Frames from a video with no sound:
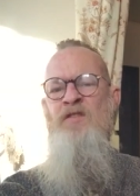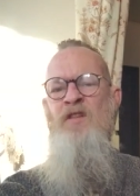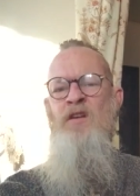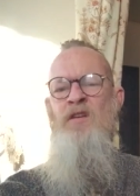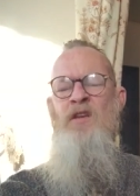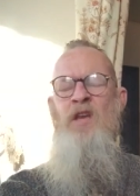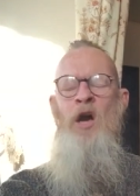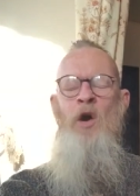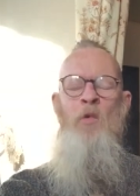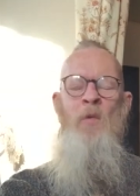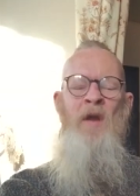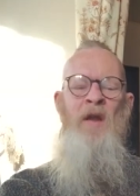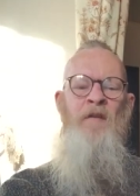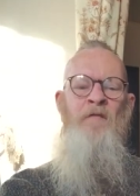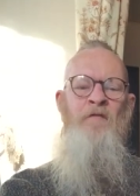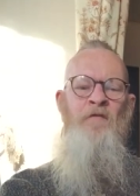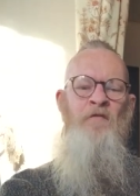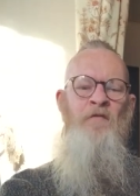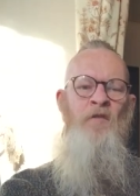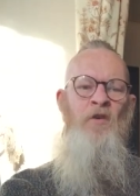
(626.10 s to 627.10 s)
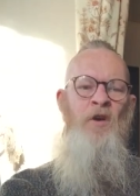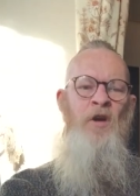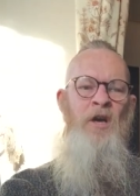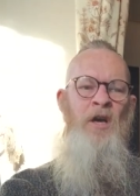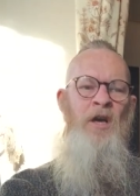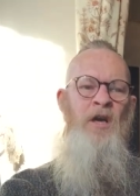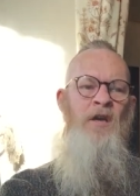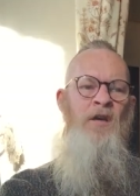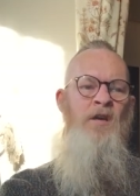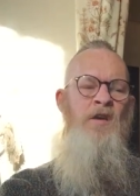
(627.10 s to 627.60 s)
that go in
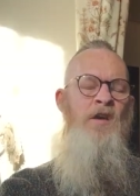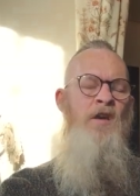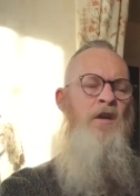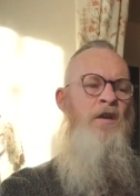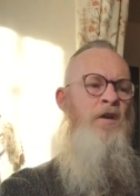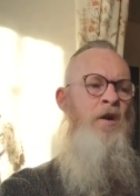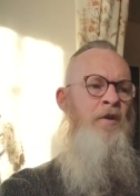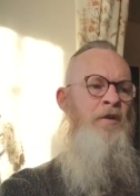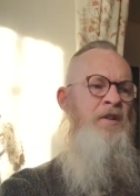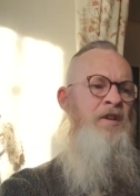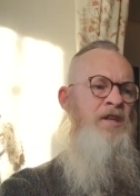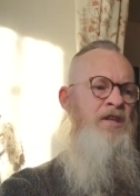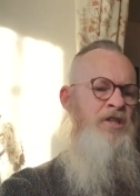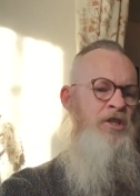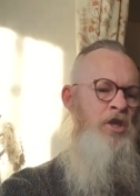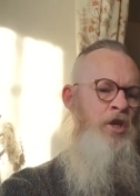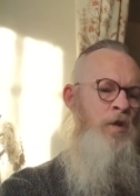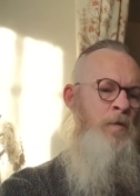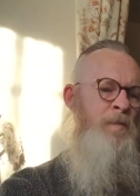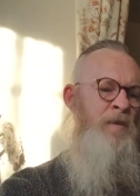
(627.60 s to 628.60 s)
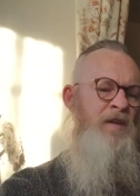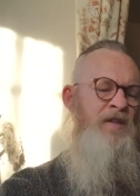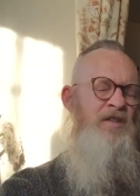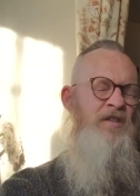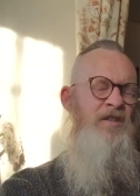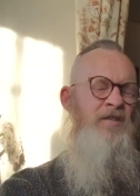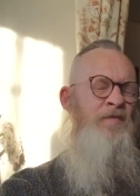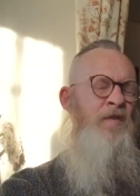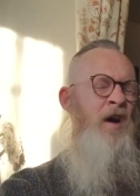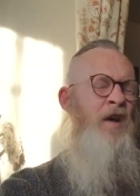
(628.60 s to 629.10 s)
for kind of these new
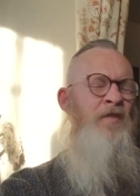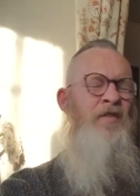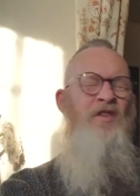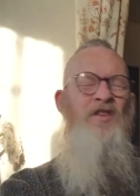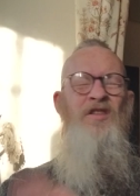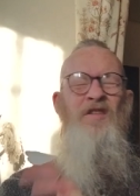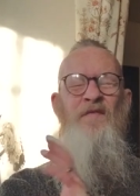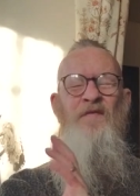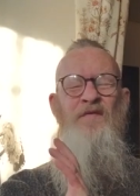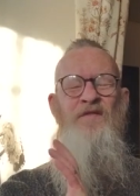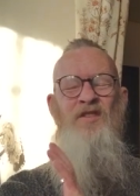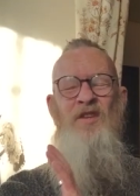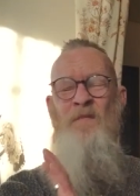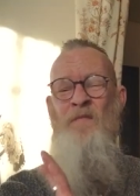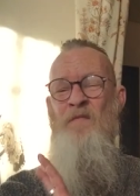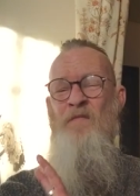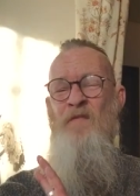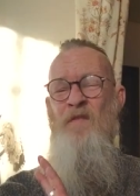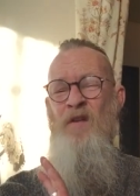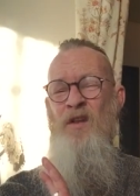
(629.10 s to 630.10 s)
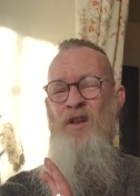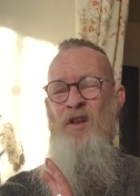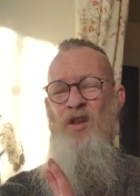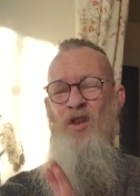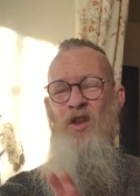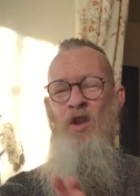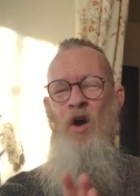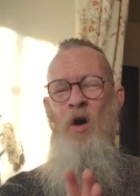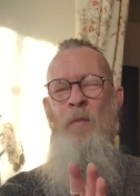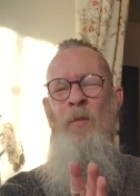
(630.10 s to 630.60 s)
pieces of art. There's some
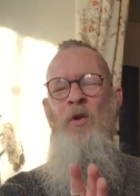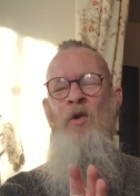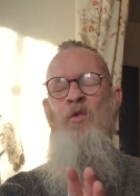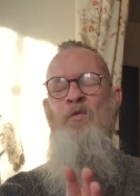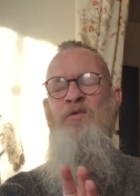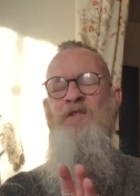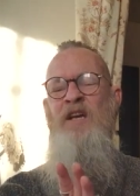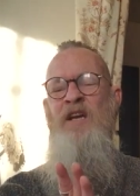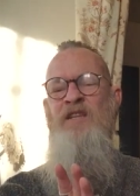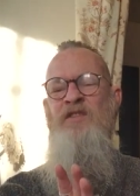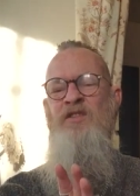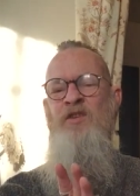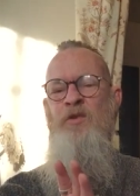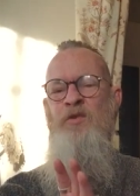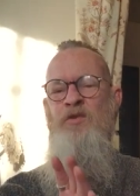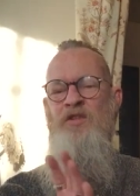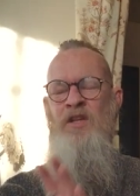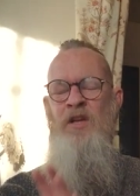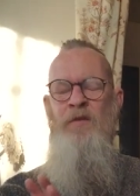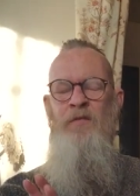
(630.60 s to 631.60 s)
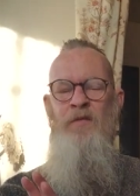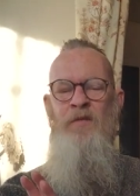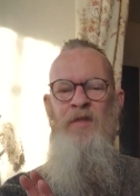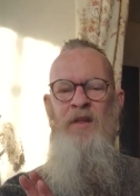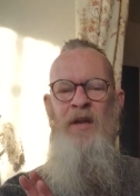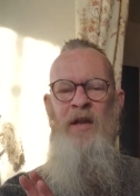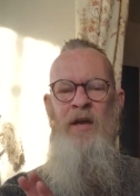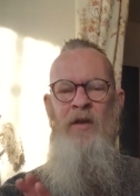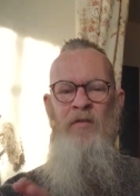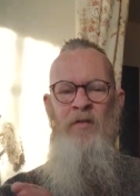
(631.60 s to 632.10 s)
phenomenal tattoos and
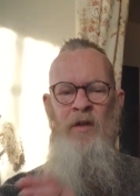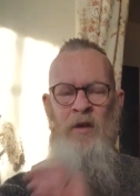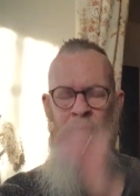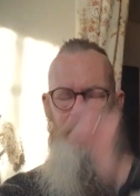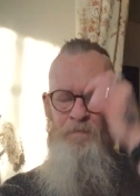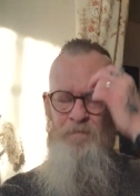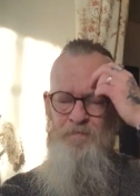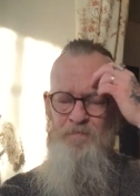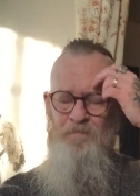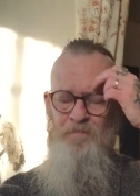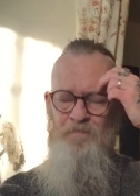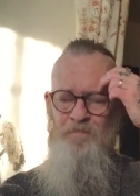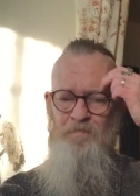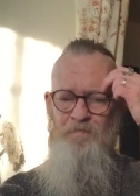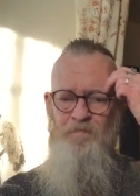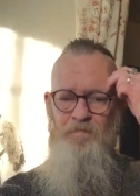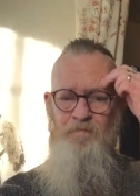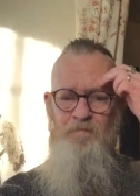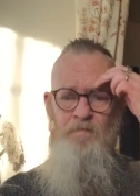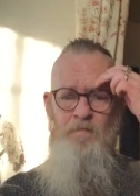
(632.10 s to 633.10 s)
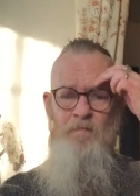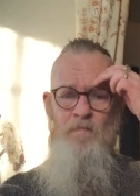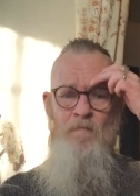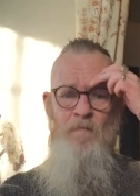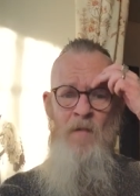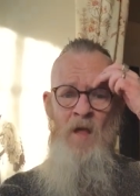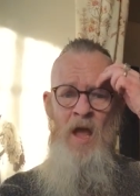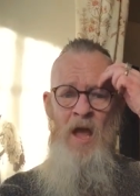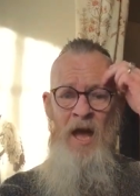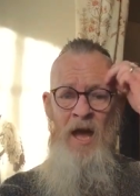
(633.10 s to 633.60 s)
everything out
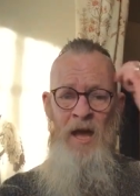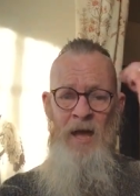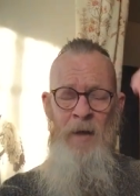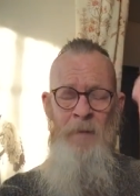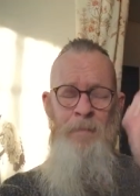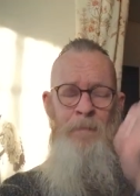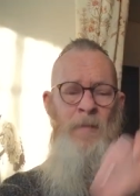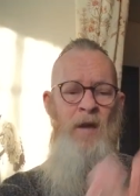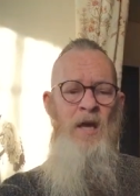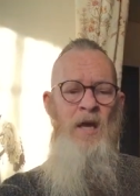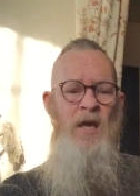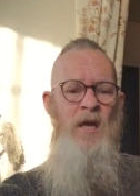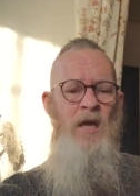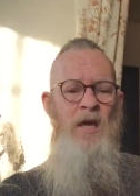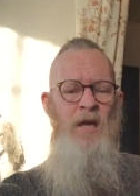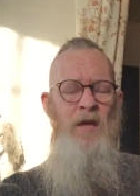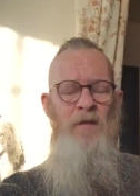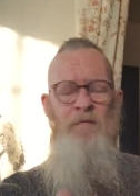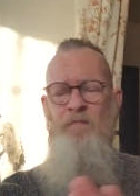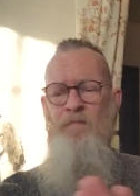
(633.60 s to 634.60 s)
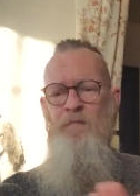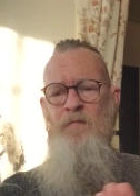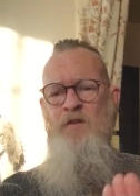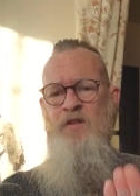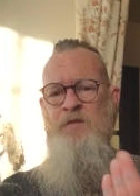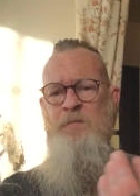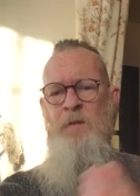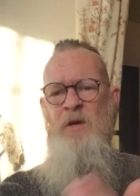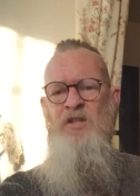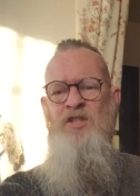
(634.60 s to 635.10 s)
there.
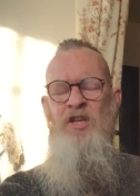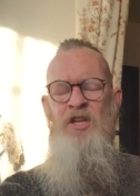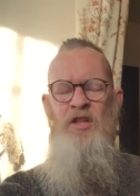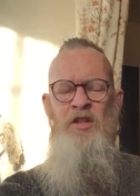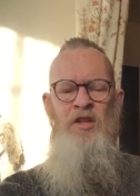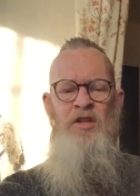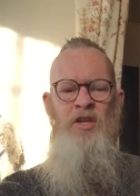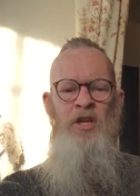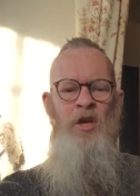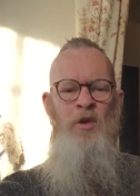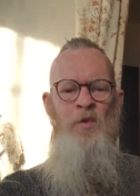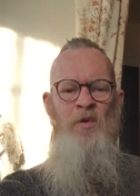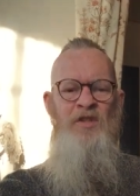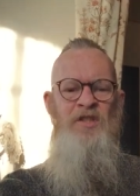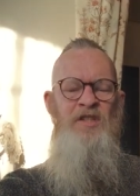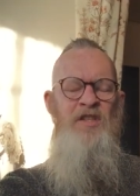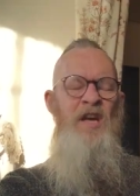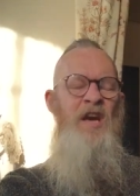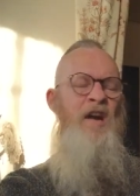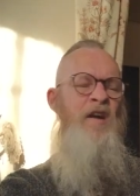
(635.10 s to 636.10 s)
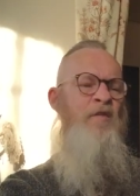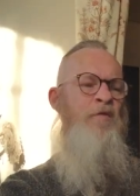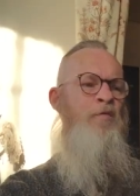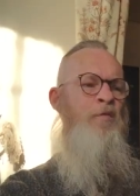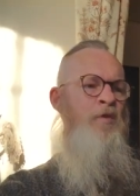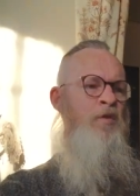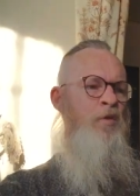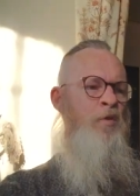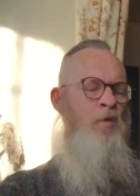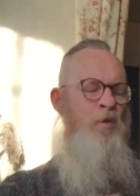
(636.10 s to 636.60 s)
Especially the newer stuff
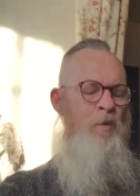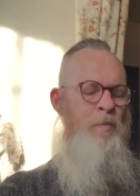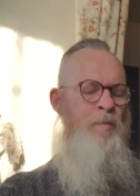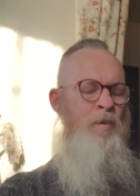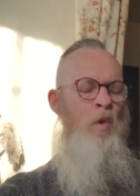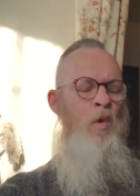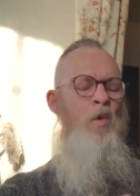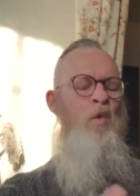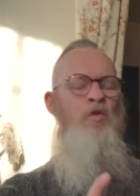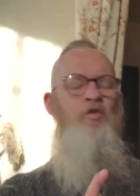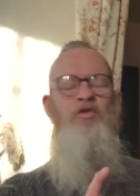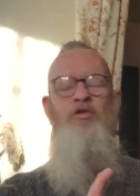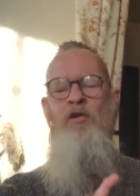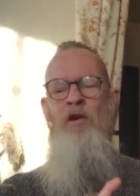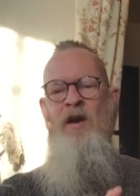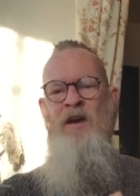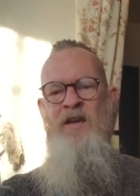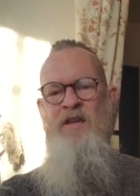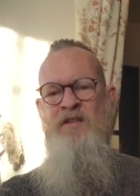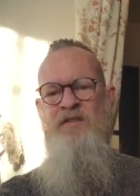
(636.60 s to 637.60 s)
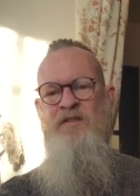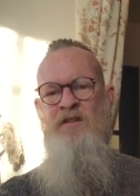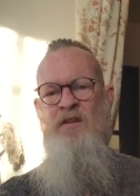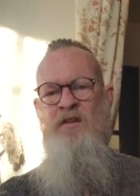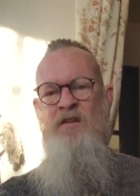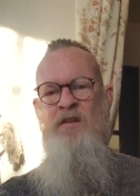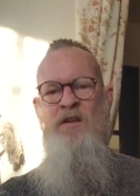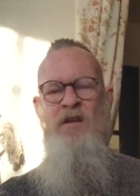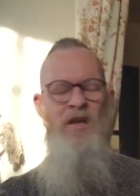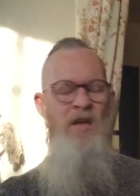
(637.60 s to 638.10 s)
with all the portraits
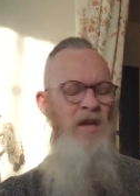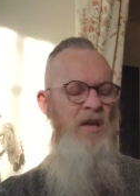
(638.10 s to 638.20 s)
and